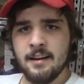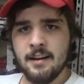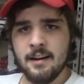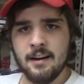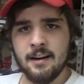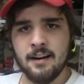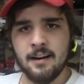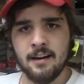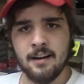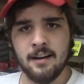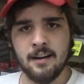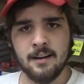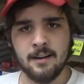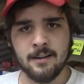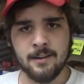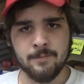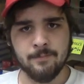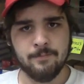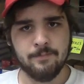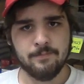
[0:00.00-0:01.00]

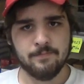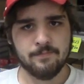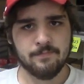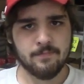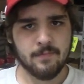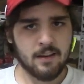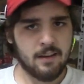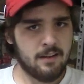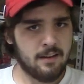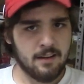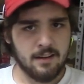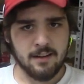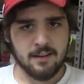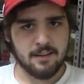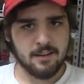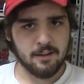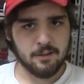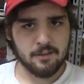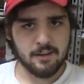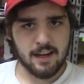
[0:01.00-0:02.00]

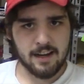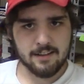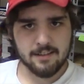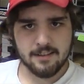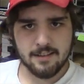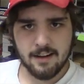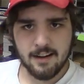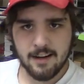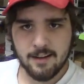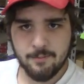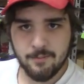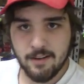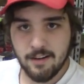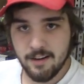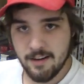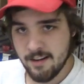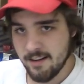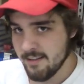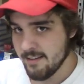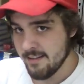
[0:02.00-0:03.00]
Until next time,
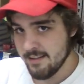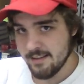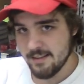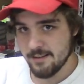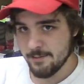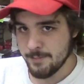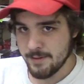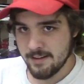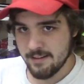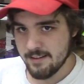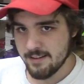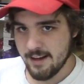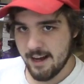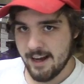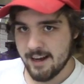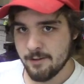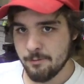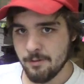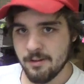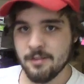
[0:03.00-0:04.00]
this has been
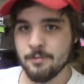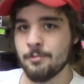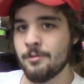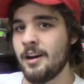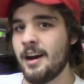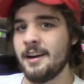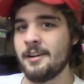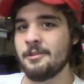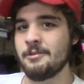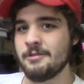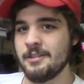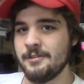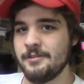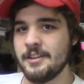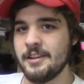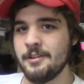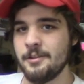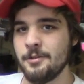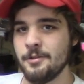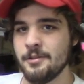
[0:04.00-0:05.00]
Zach with Rider
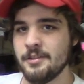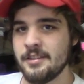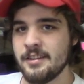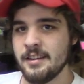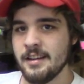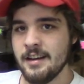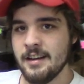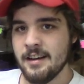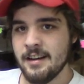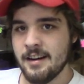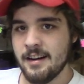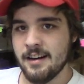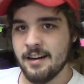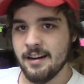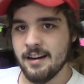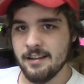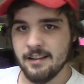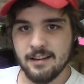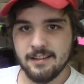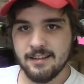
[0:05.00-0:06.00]
Reviews.
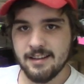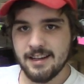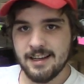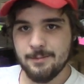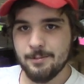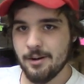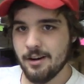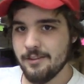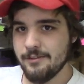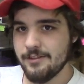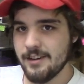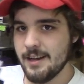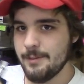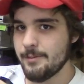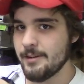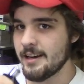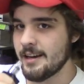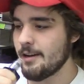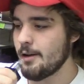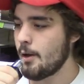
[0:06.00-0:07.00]
Let's keep on
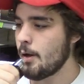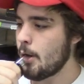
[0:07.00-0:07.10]
vaping.